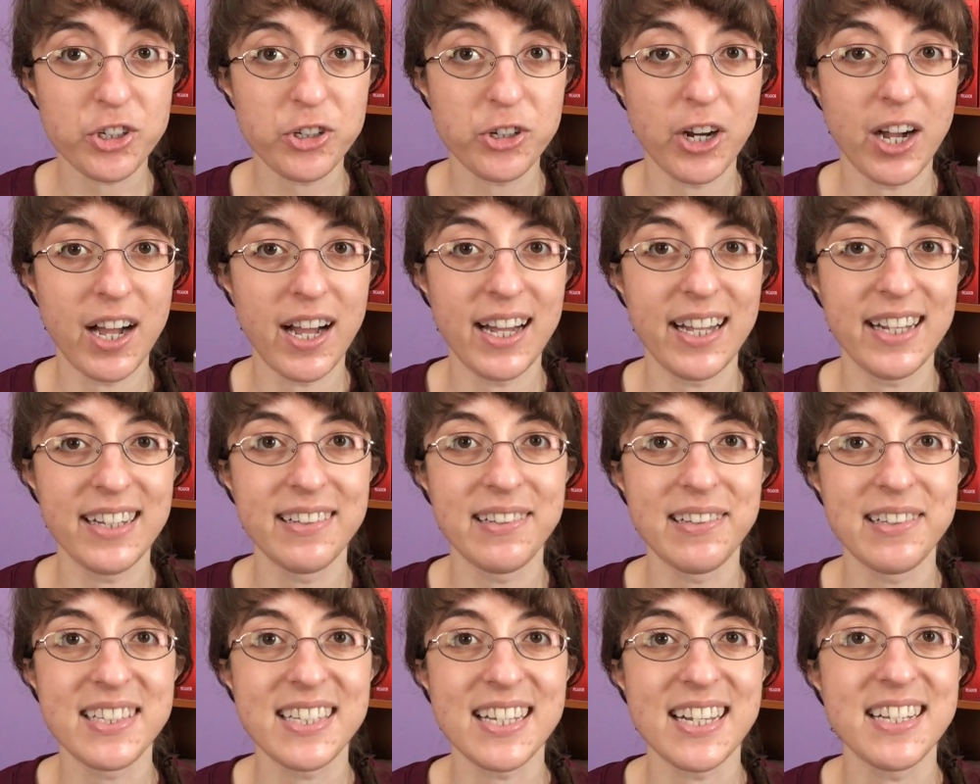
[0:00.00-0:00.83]

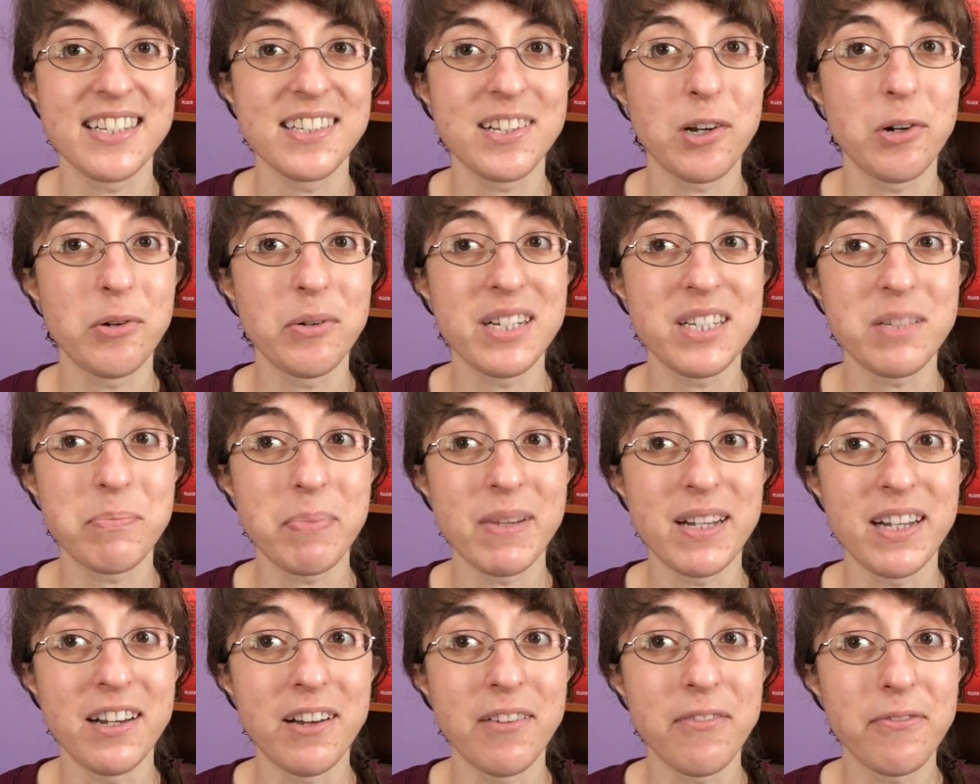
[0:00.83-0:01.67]
trials has always
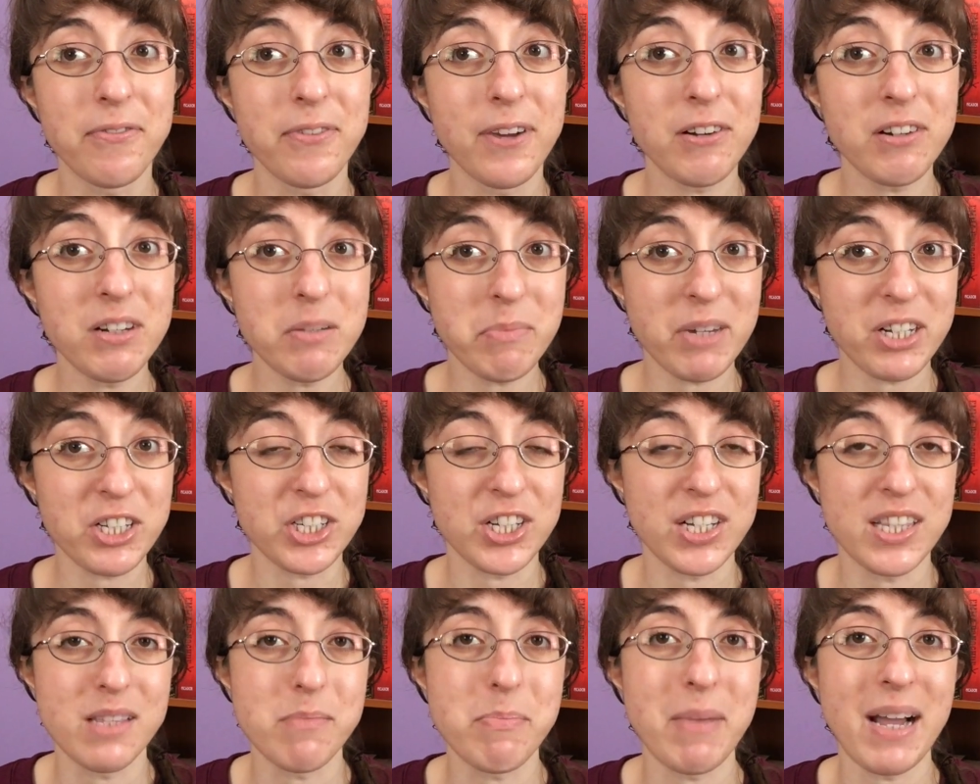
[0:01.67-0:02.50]
been very much
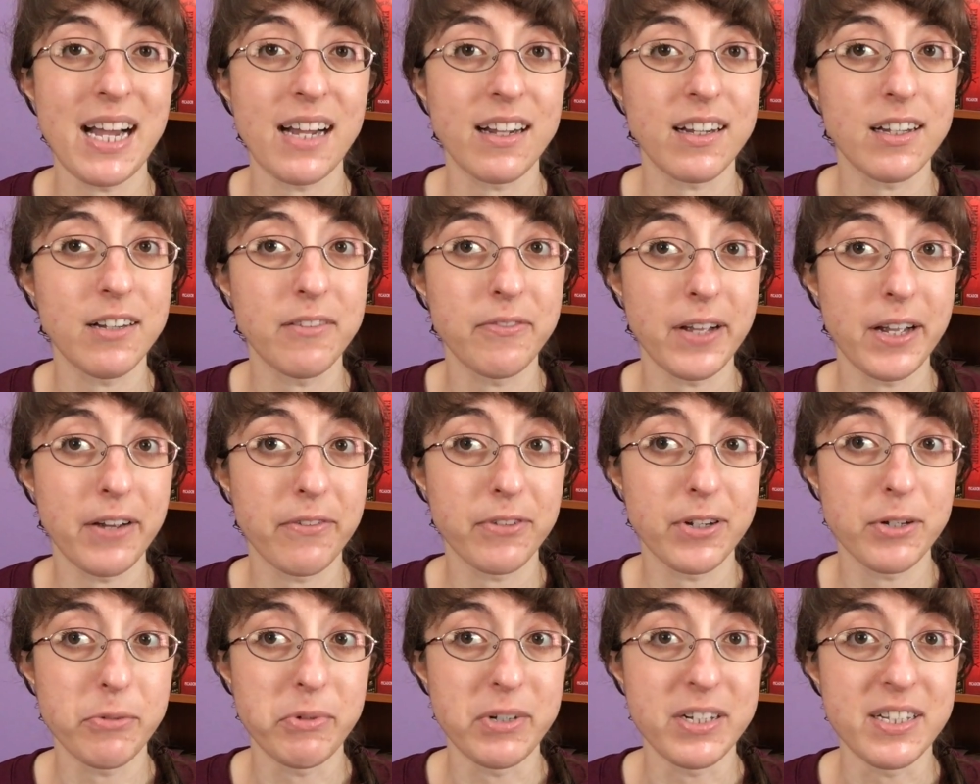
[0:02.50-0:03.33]
in the back of
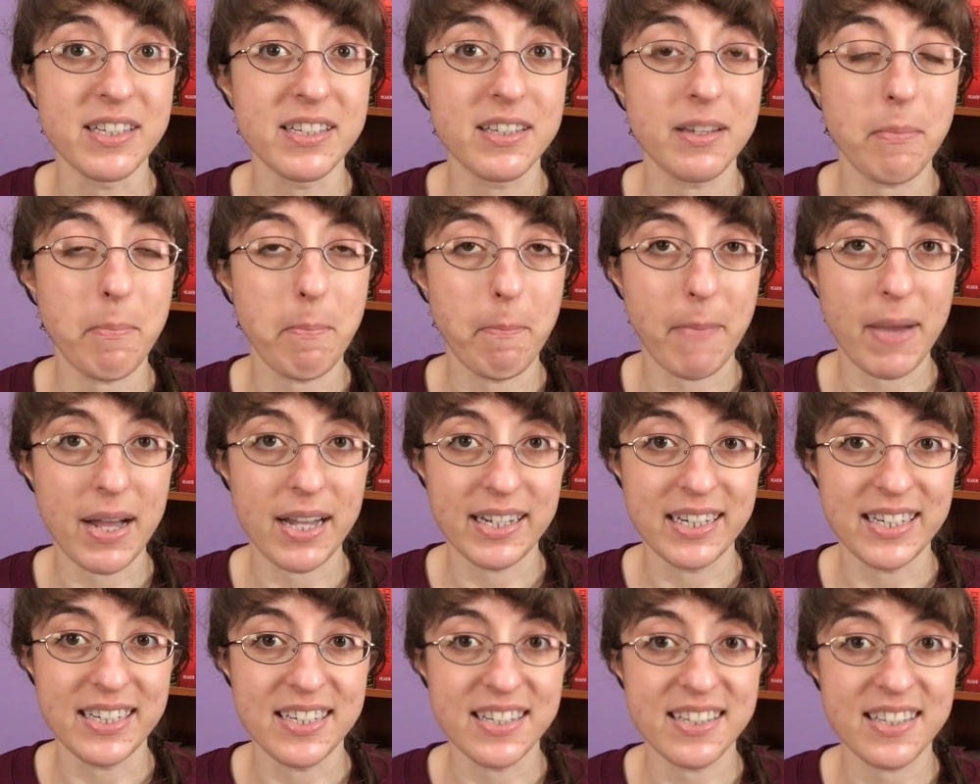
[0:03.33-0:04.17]
everyone's
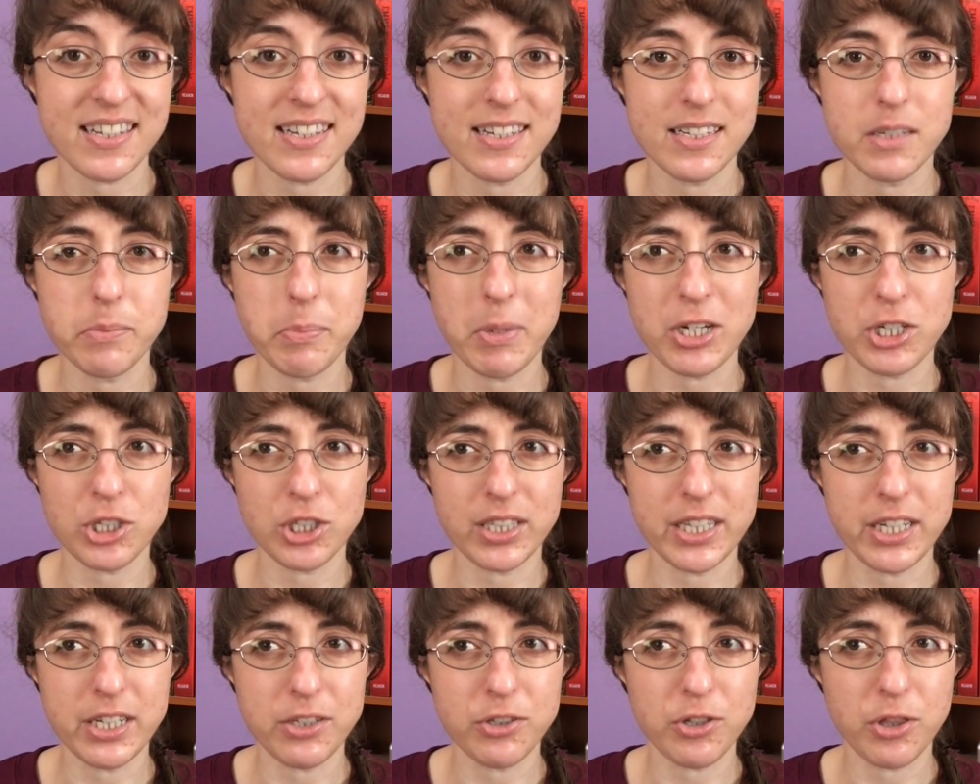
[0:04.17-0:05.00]
minds,
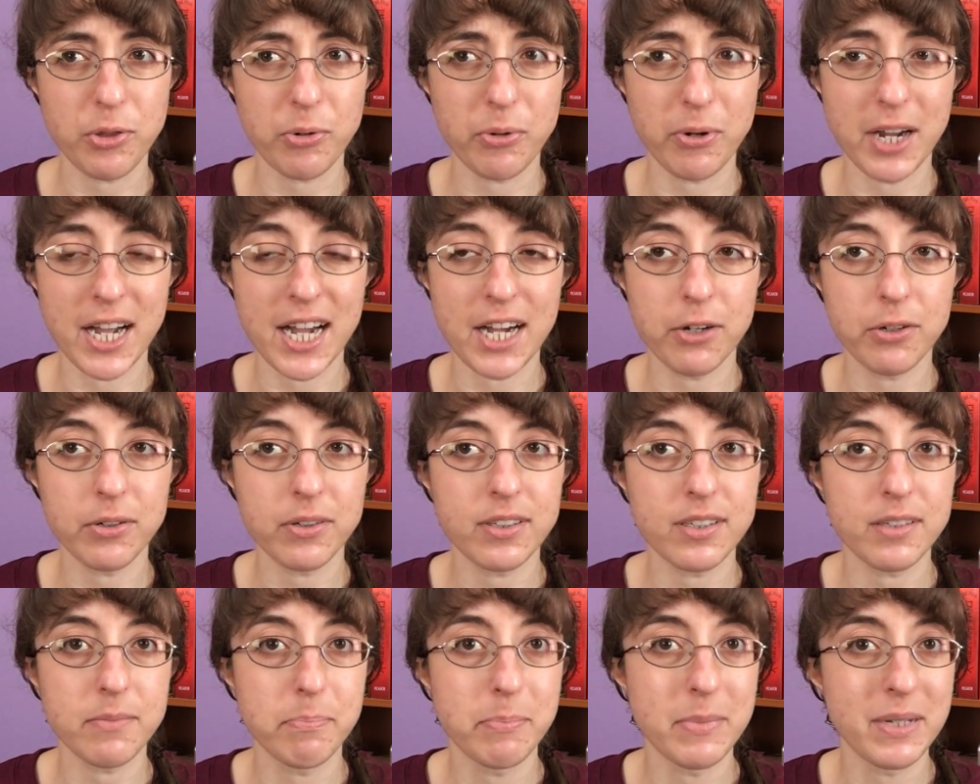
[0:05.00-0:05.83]
especially throughout
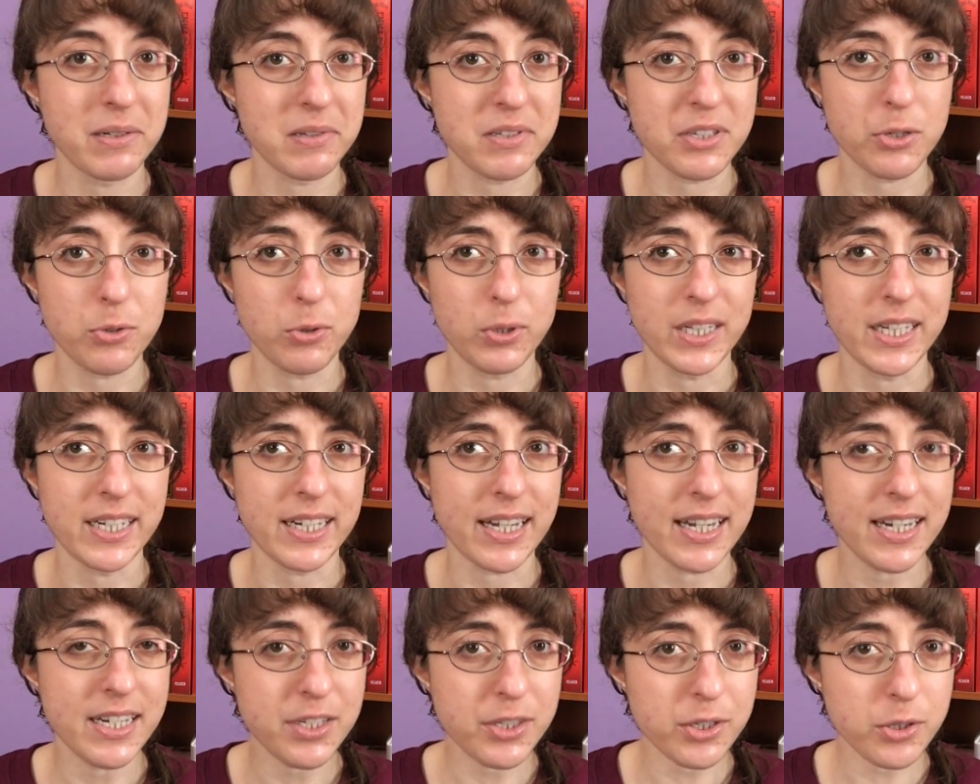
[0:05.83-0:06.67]
middle school and
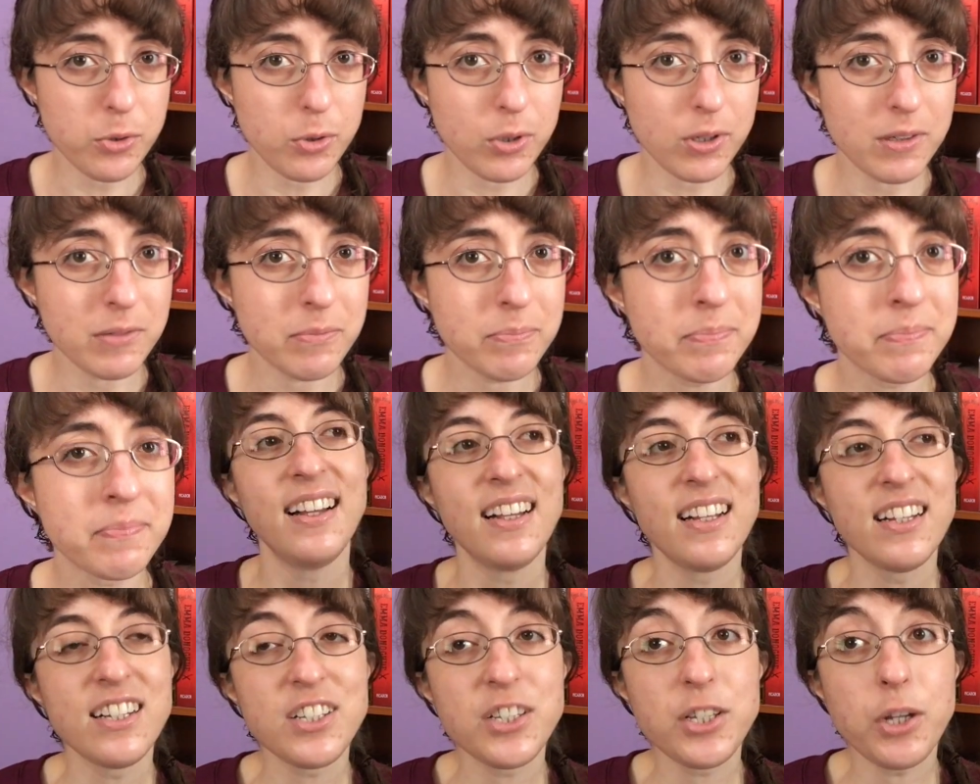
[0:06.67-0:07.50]
high school.
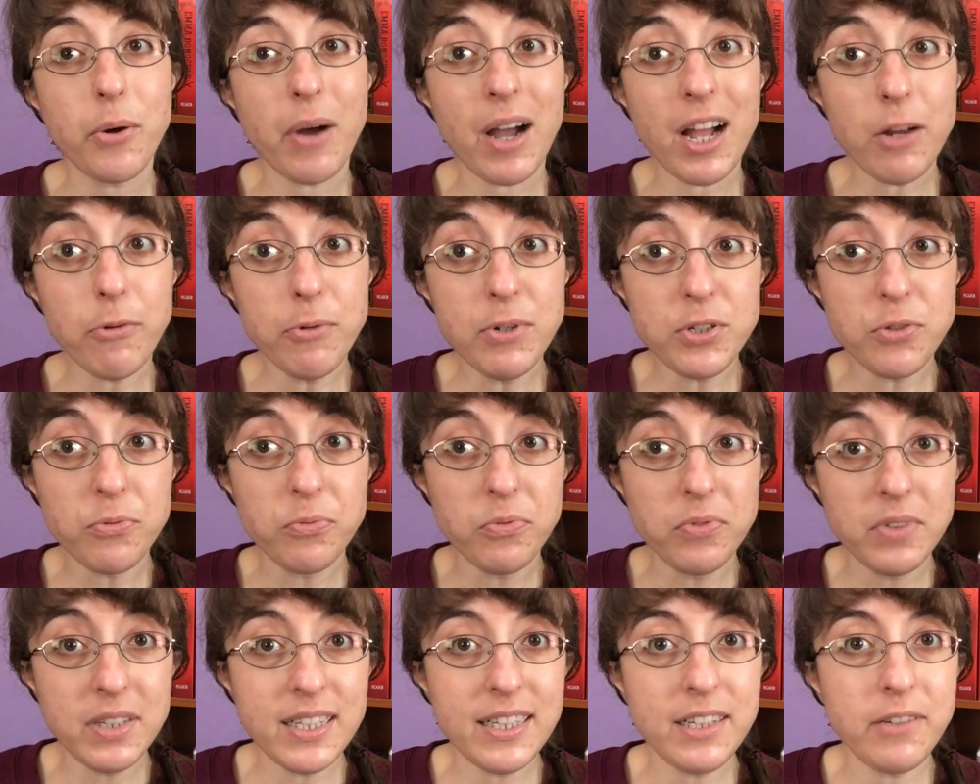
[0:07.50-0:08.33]
So I was
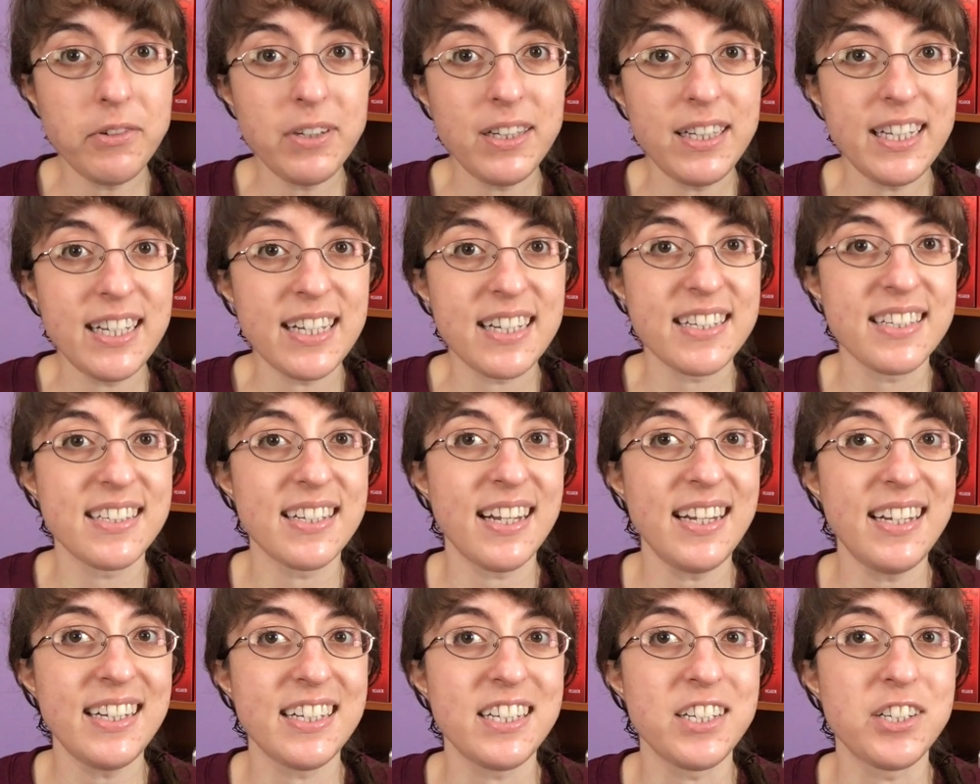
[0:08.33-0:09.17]
really, really
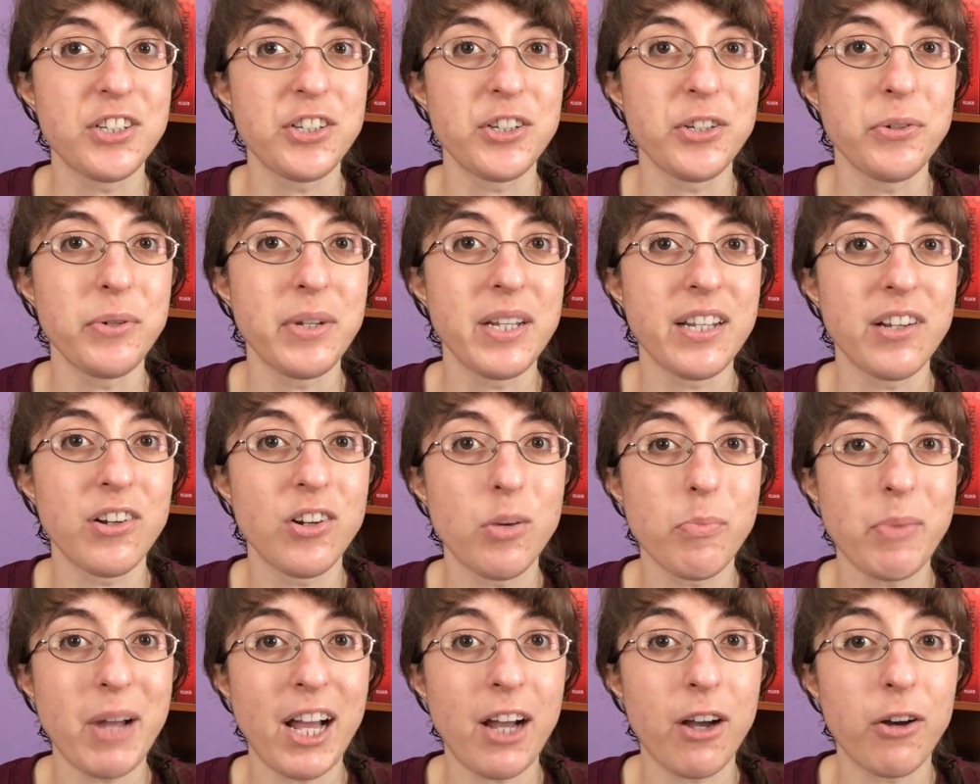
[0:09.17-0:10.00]
excited to hear
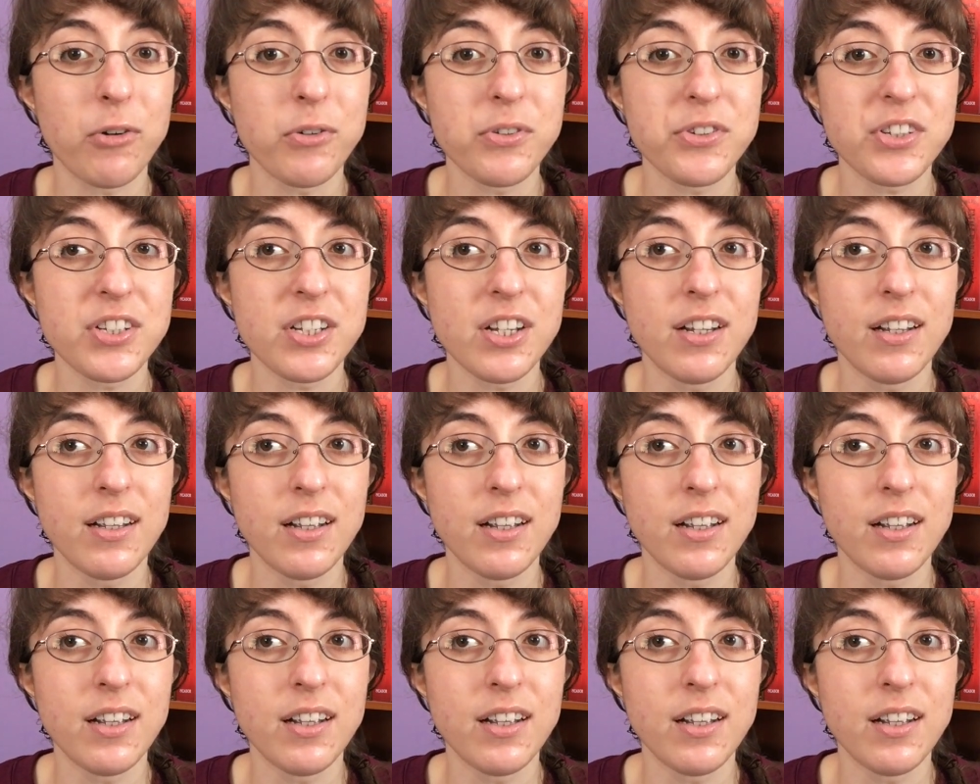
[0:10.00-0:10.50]
about